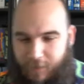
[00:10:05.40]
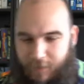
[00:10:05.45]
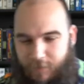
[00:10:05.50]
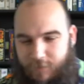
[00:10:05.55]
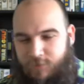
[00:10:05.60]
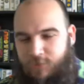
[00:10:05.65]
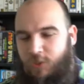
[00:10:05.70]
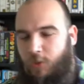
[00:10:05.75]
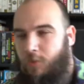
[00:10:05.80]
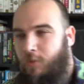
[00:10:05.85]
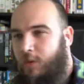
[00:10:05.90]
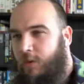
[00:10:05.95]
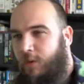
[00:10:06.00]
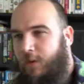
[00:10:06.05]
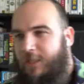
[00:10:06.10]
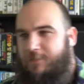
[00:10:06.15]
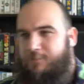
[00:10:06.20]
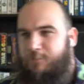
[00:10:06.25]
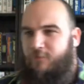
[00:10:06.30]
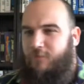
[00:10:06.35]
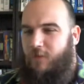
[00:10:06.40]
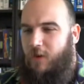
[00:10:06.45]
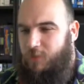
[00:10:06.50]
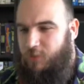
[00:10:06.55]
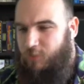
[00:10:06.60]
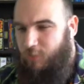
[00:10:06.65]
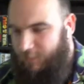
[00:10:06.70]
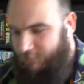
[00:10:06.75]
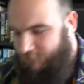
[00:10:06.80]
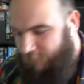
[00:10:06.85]
So let's move on
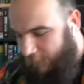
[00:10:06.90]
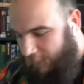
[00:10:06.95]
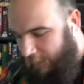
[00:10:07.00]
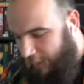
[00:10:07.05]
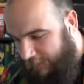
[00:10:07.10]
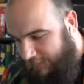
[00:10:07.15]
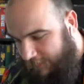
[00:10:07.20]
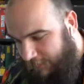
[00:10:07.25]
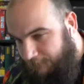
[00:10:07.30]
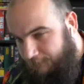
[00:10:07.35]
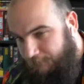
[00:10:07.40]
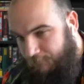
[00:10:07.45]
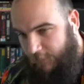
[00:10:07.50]
to infra cost.